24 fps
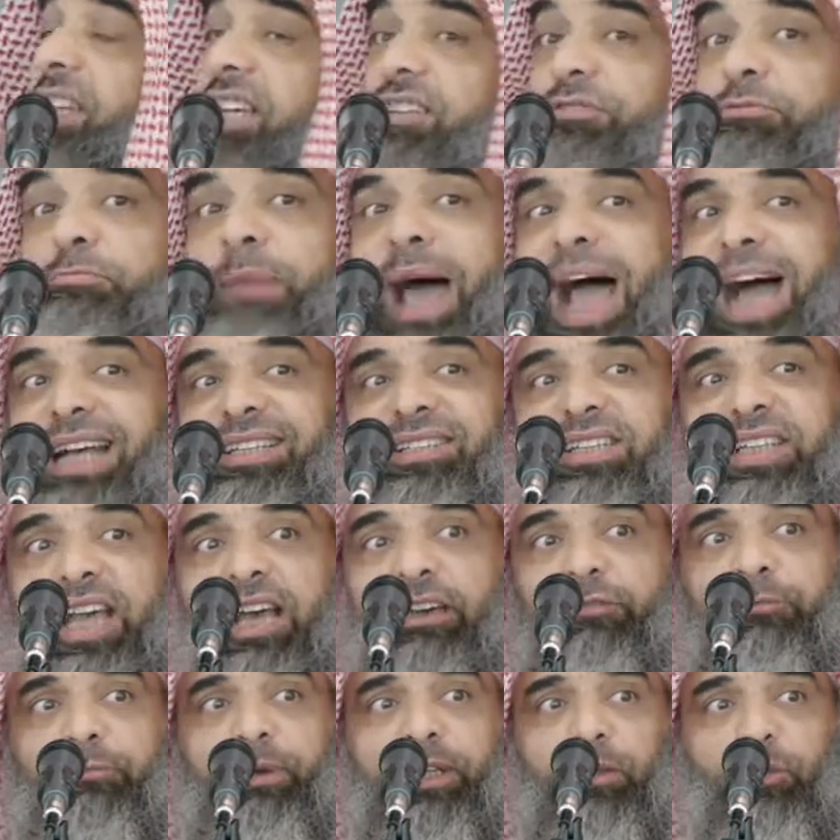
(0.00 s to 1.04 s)
is
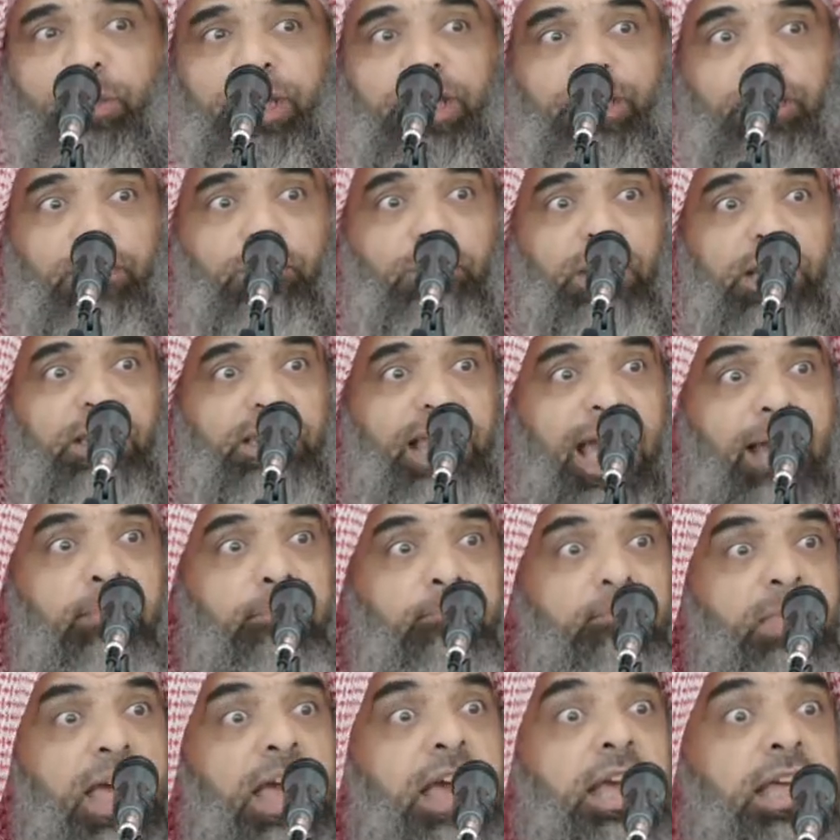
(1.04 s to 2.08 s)
massive between you and
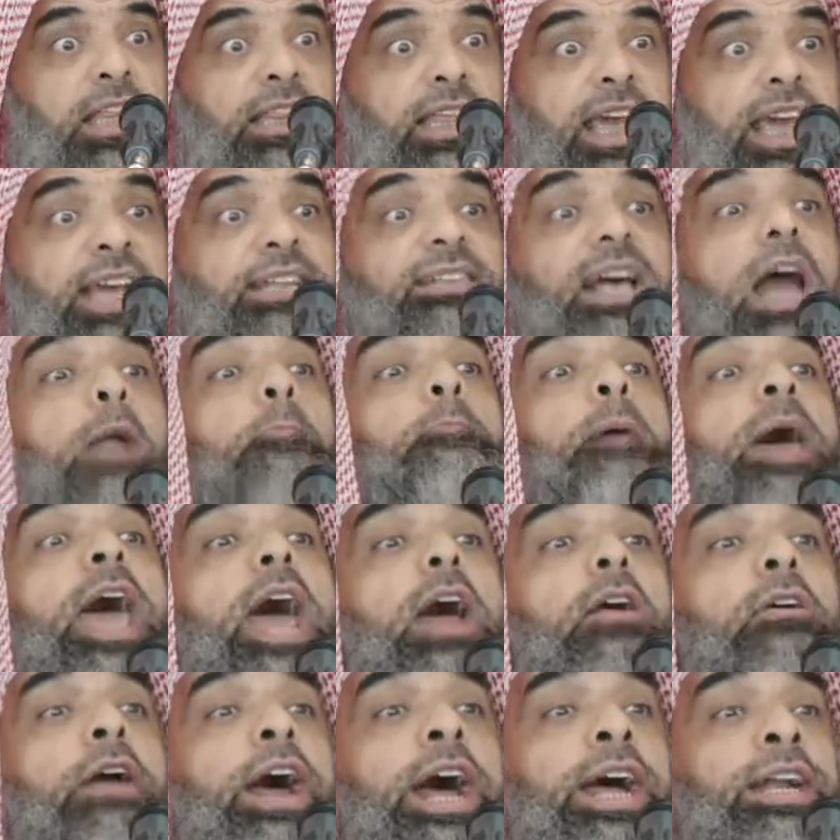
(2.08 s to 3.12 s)
them. These are
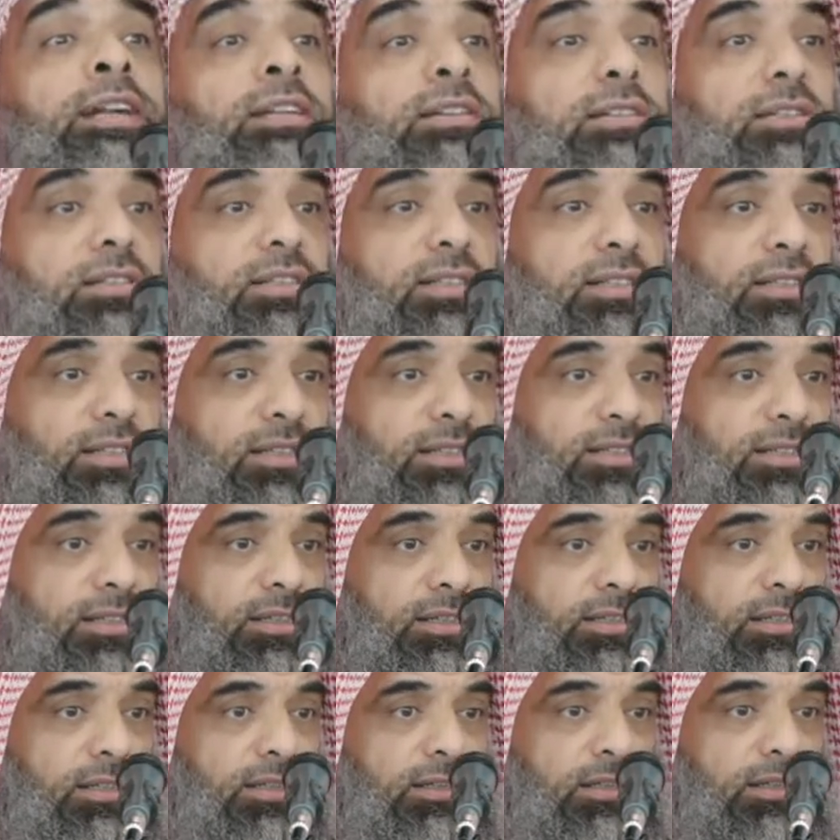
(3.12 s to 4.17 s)

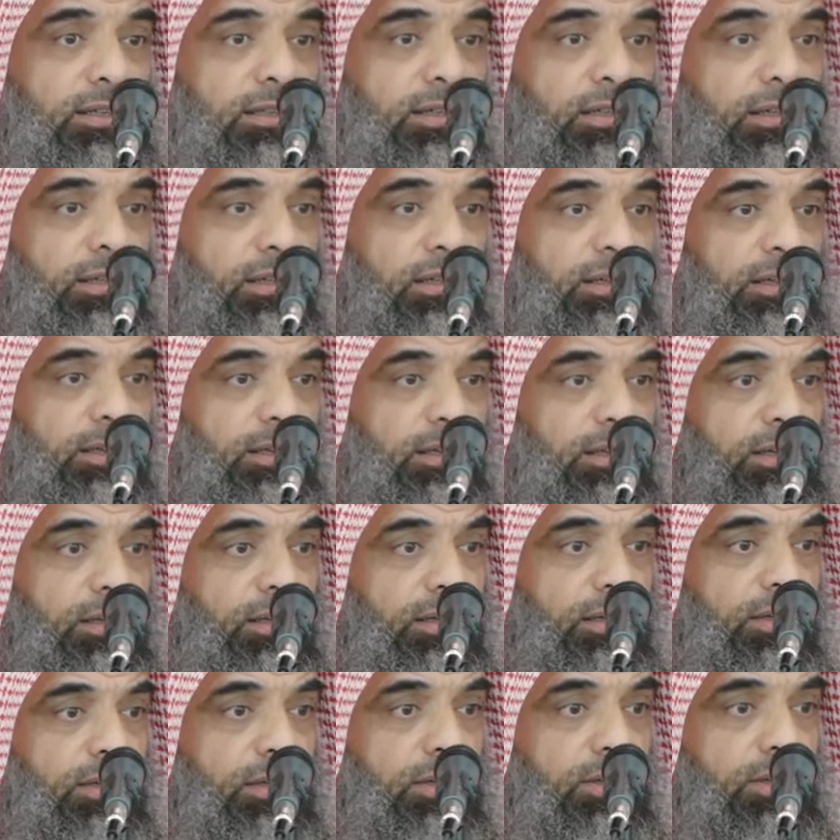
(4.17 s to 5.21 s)
parents.
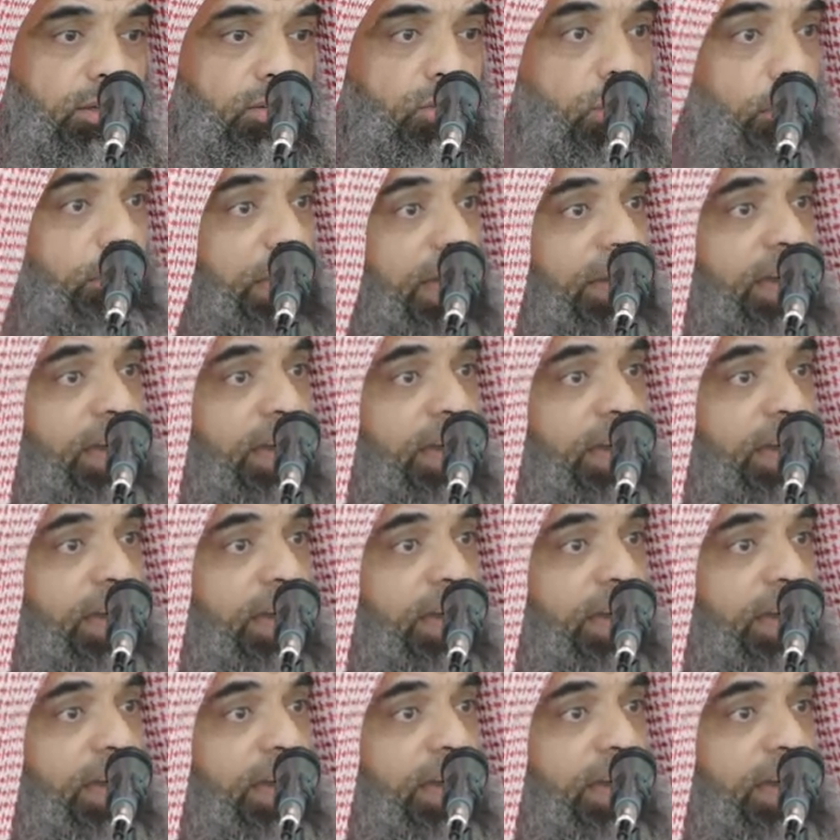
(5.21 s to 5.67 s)
So be